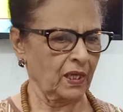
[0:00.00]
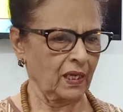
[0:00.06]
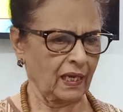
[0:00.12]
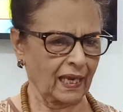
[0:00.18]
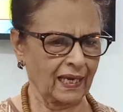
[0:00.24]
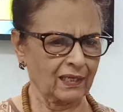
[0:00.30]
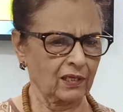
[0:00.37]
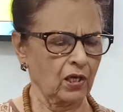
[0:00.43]

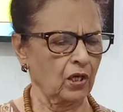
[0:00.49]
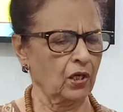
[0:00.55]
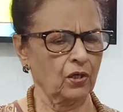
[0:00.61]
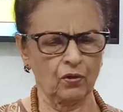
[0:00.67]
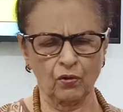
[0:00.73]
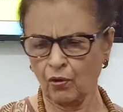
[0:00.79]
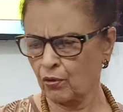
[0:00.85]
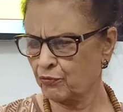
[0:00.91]

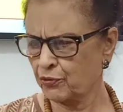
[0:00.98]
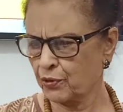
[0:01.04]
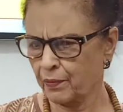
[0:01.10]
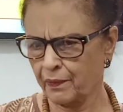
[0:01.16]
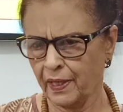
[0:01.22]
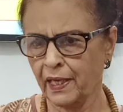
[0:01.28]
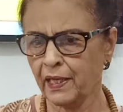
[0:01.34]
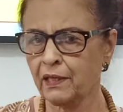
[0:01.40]
Adler or
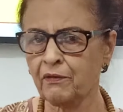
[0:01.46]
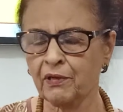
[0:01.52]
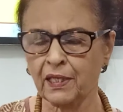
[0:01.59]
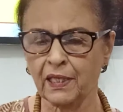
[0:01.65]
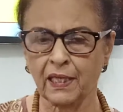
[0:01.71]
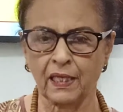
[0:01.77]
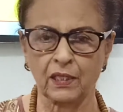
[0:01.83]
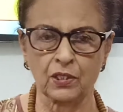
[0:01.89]
from
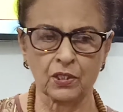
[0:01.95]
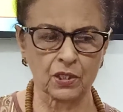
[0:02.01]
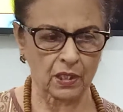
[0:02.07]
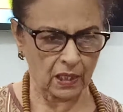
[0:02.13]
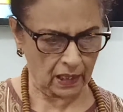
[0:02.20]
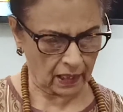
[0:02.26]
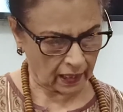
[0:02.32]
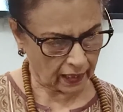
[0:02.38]
anywhere
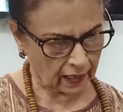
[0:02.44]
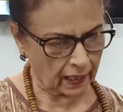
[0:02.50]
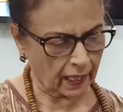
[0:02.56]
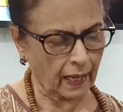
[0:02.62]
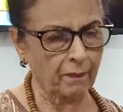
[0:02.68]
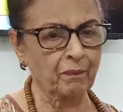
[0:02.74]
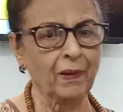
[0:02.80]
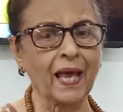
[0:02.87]
else and
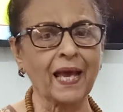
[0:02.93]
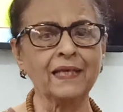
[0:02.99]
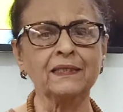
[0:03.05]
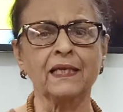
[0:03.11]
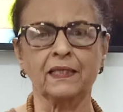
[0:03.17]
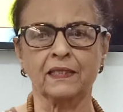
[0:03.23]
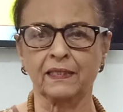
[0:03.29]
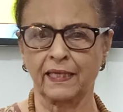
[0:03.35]
apply
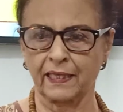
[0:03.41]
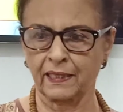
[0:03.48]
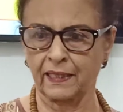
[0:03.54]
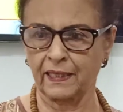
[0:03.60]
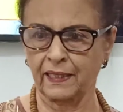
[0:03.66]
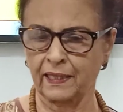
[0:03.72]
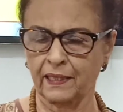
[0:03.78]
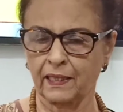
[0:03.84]
that
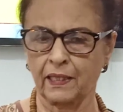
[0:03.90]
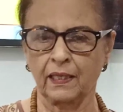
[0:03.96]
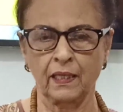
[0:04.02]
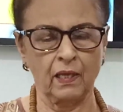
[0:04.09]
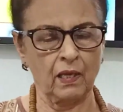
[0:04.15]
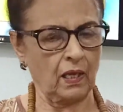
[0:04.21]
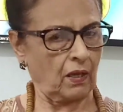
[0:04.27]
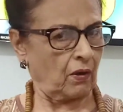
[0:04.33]
technique
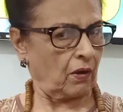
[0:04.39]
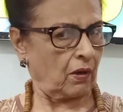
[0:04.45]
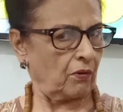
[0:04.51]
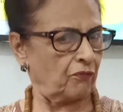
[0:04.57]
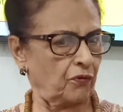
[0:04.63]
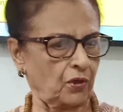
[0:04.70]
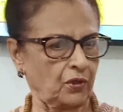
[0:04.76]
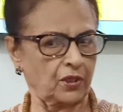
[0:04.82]

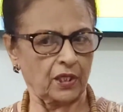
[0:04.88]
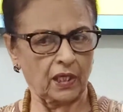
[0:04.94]
for